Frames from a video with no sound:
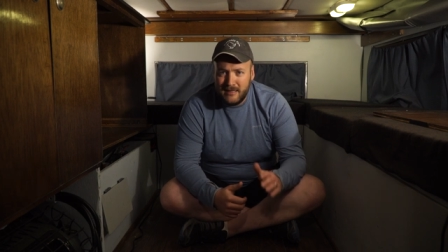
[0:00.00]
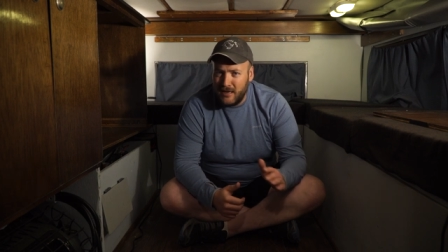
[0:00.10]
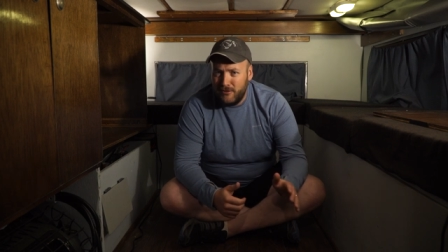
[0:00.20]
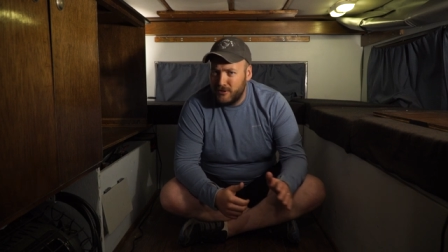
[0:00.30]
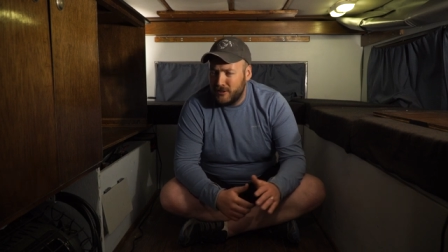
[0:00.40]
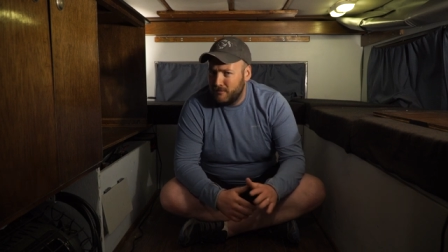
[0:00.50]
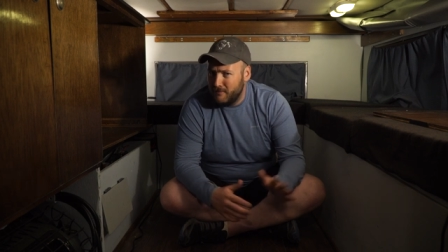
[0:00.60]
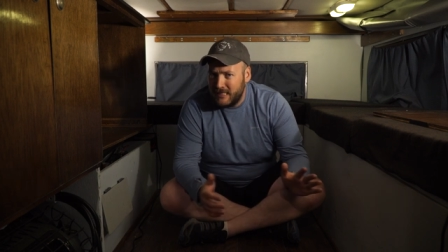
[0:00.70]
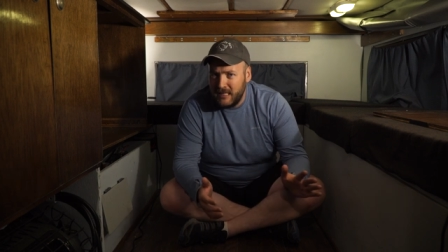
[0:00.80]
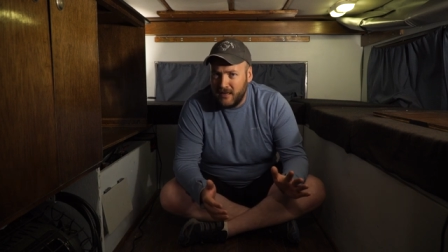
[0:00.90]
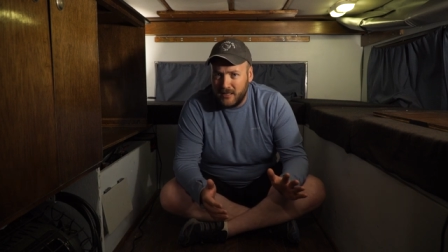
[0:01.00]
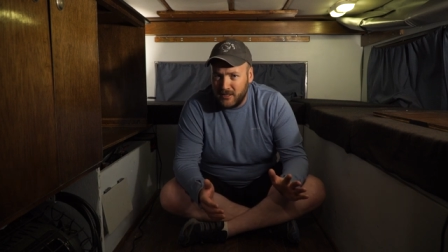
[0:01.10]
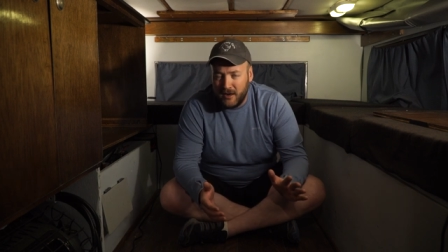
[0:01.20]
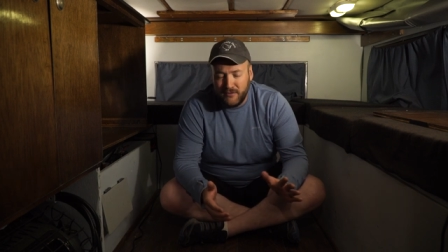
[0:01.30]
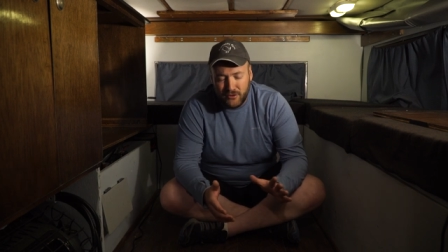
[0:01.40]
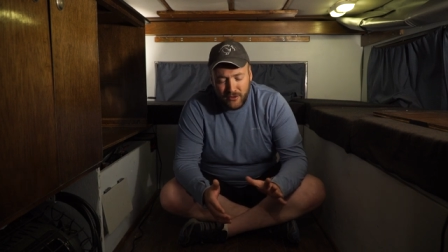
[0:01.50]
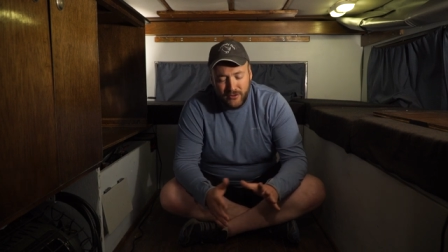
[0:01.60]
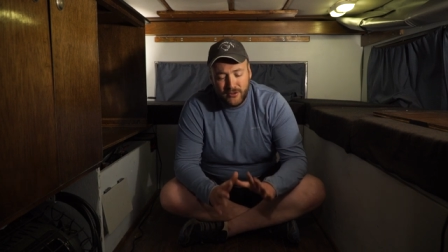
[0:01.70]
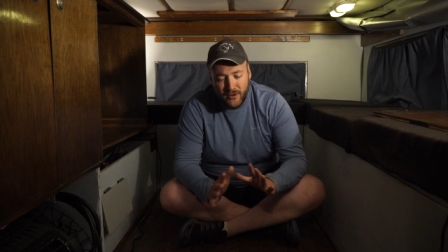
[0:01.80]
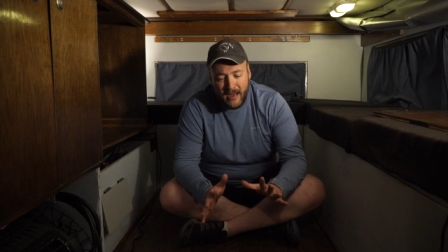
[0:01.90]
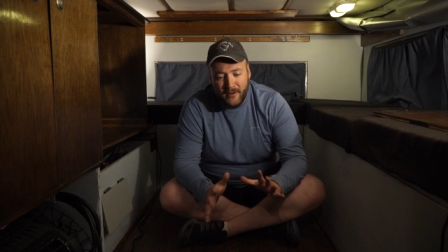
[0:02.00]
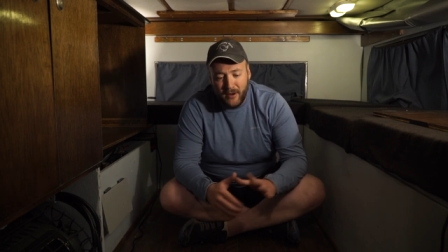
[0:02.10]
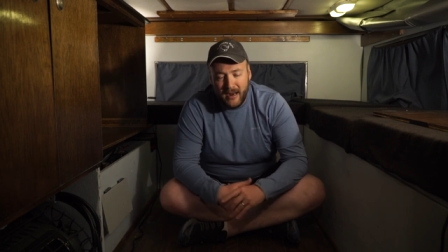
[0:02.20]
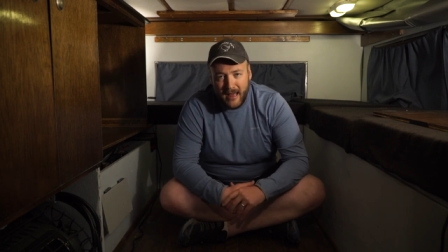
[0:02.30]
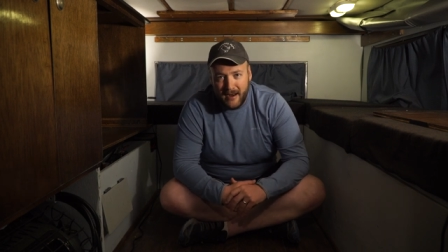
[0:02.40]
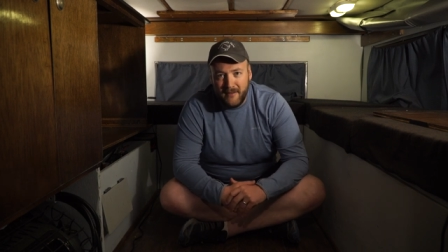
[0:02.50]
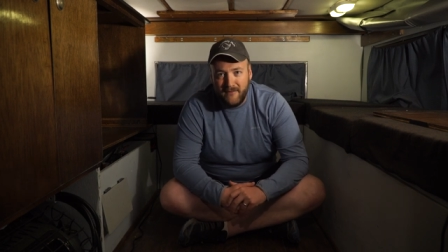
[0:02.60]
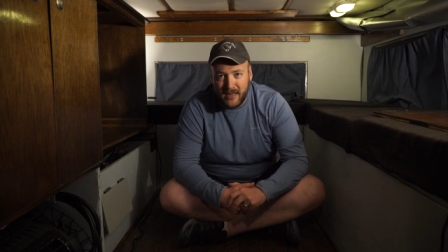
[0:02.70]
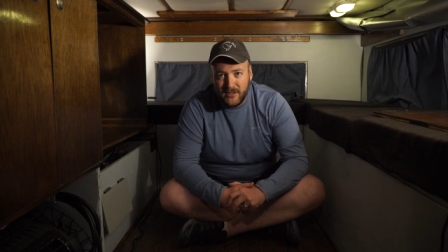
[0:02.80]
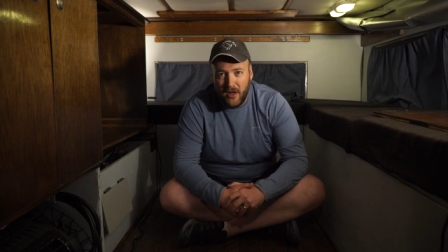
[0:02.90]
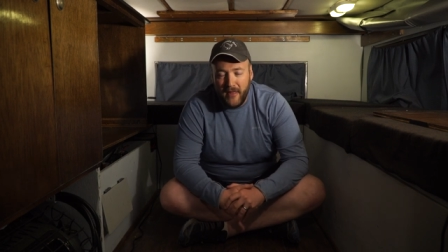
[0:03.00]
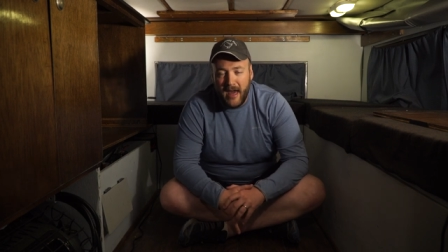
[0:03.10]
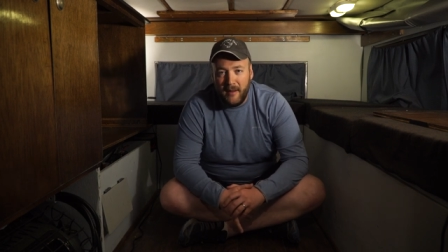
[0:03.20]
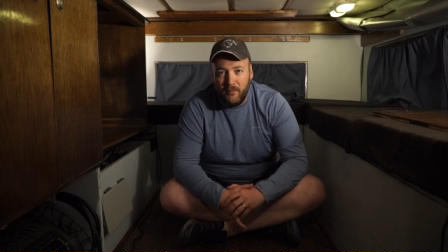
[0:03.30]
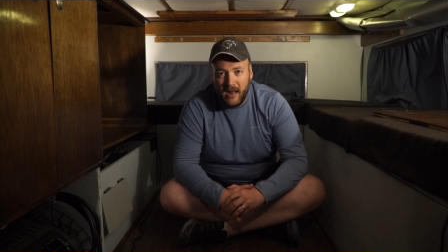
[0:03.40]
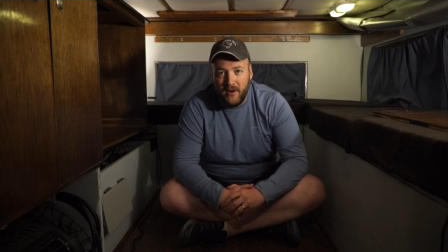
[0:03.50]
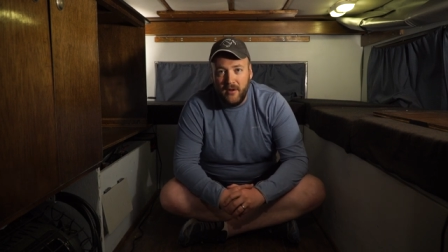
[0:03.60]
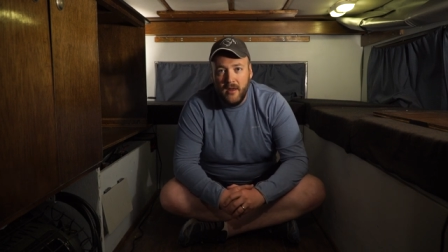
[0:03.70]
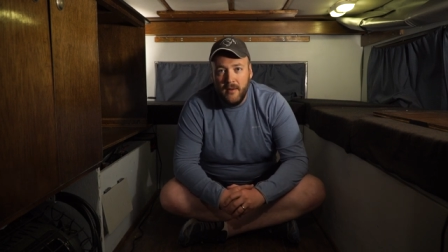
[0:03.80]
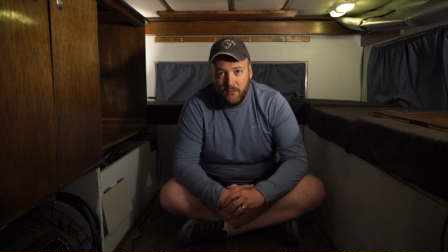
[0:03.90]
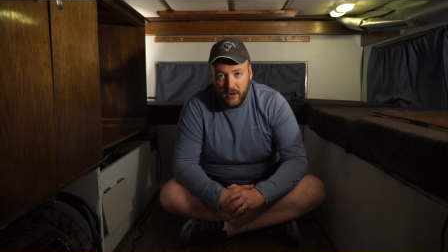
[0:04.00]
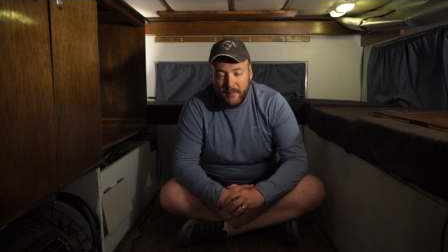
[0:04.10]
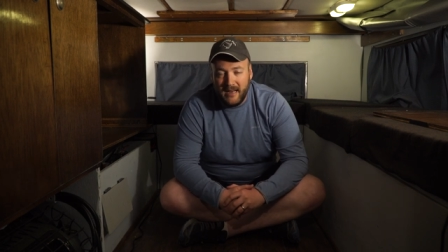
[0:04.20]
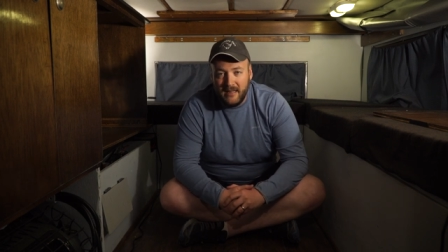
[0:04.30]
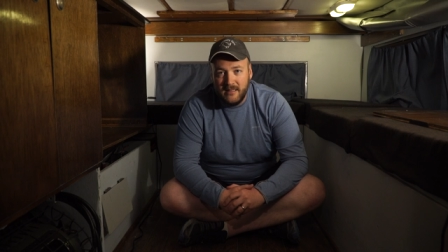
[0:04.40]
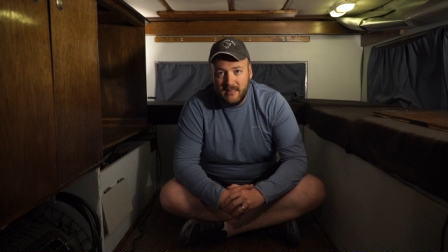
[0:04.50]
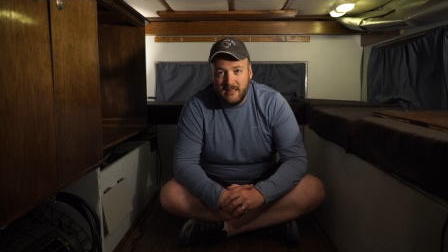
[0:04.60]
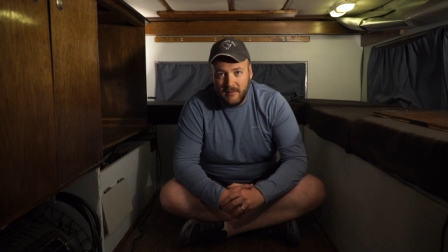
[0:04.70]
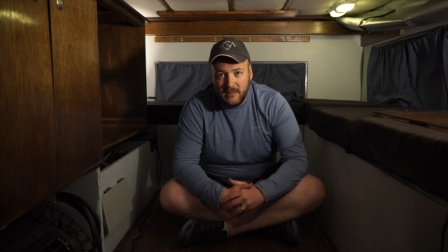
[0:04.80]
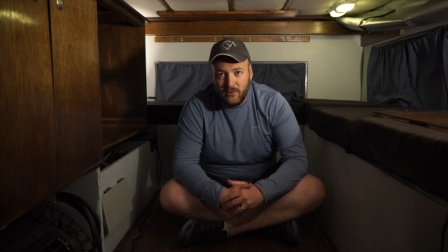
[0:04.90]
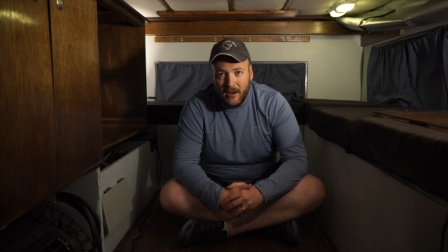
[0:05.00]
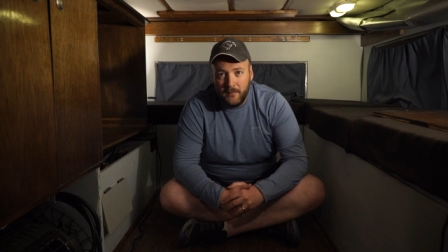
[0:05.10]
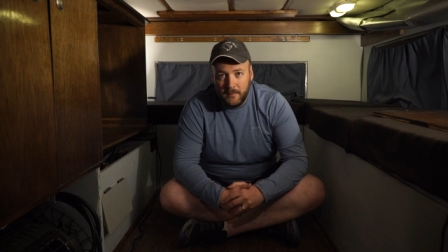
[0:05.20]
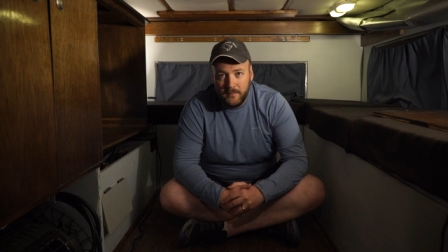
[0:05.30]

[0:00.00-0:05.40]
There was just missing a ton of screws, so I went ahead and fixed all that up when I repainted the system as well.